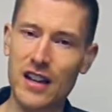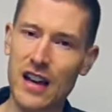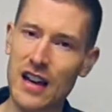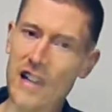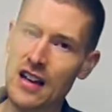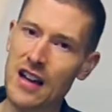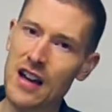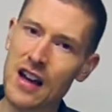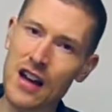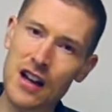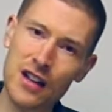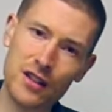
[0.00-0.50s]
Okay,
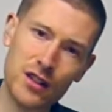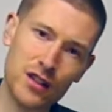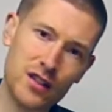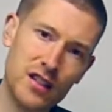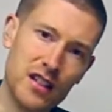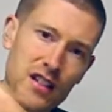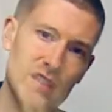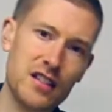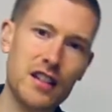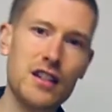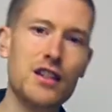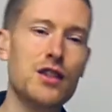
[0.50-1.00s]
just
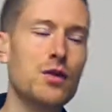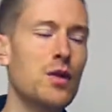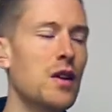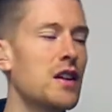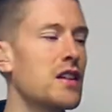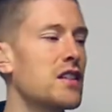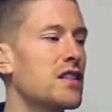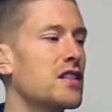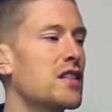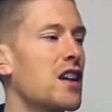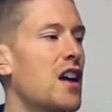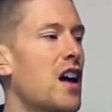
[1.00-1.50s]

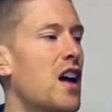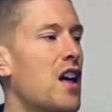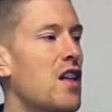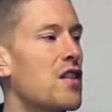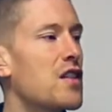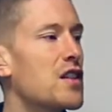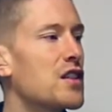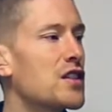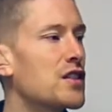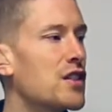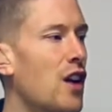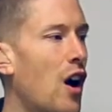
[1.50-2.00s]
accentuates
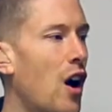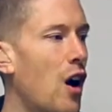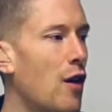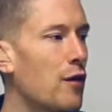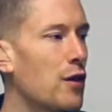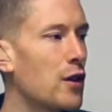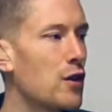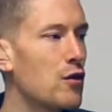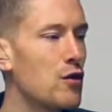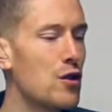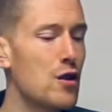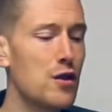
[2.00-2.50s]
the start of
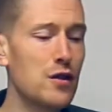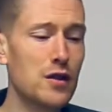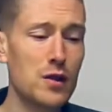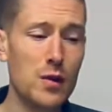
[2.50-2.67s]
the groove.